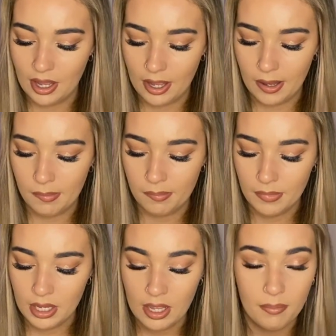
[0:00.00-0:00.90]
But
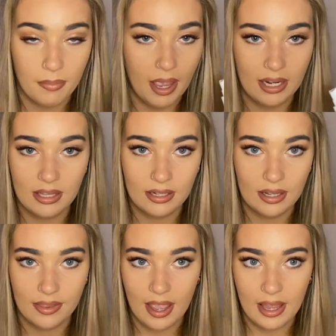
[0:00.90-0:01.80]
anything
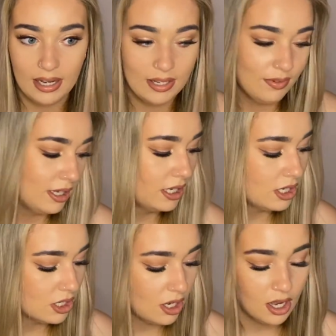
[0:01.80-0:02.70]
like that, leave-in
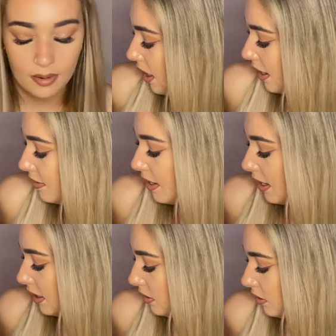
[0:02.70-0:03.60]
conditioner. And
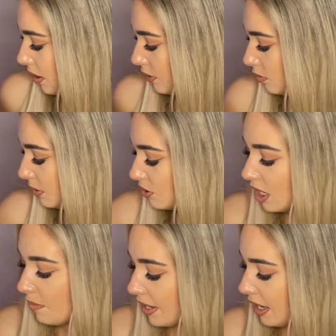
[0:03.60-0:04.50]
then I normally
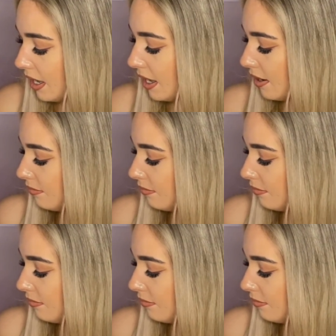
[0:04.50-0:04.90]
dry my hair,